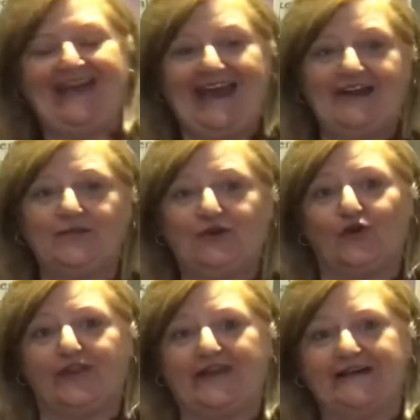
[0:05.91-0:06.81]
and I'm an
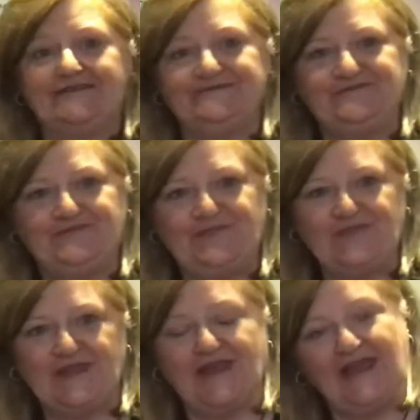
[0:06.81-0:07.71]
author,
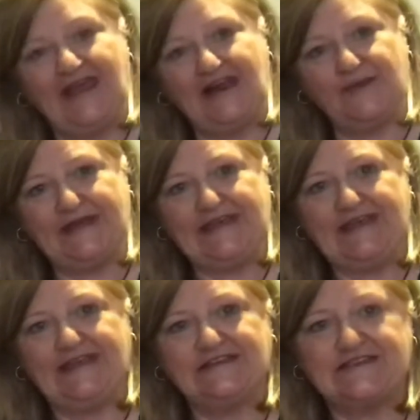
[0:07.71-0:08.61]
and I'm
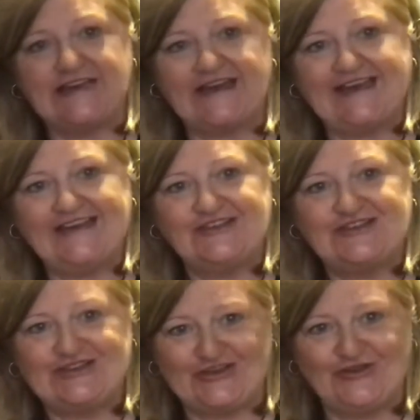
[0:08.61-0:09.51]
here today
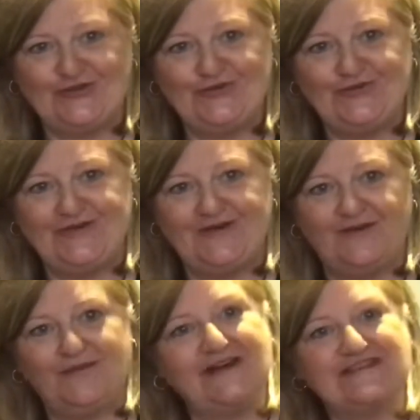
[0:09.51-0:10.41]
to tell you
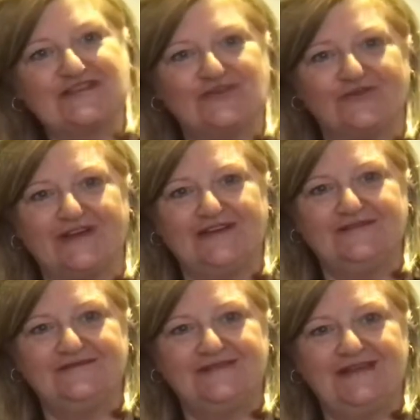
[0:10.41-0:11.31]
my story.
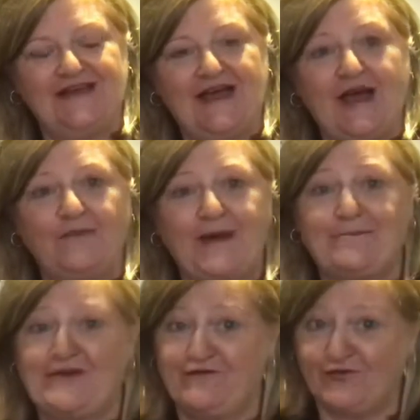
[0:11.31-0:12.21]

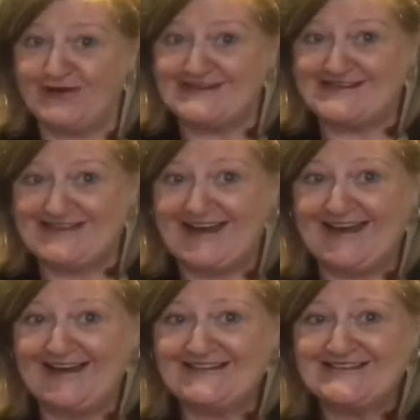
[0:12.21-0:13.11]
But before I
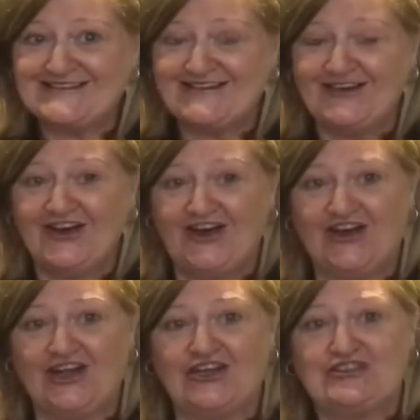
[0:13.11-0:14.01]
start,
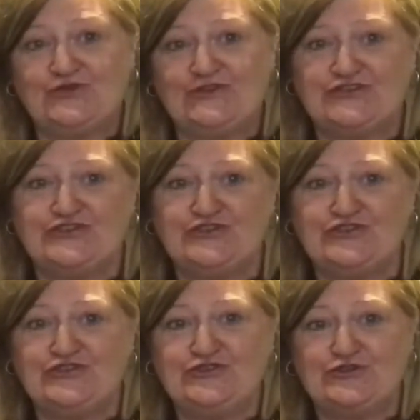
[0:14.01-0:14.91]
I'd like to
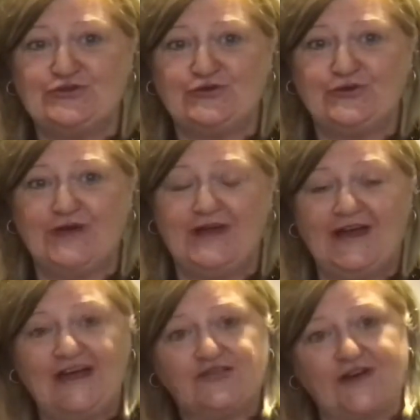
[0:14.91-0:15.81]
introduce you to
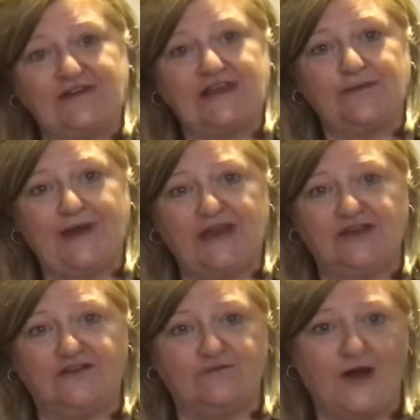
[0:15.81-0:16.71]
a travelling
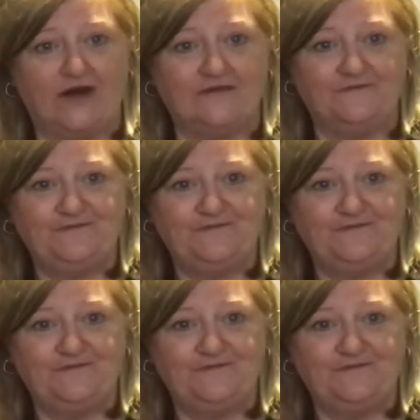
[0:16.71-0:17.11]
companion of mine,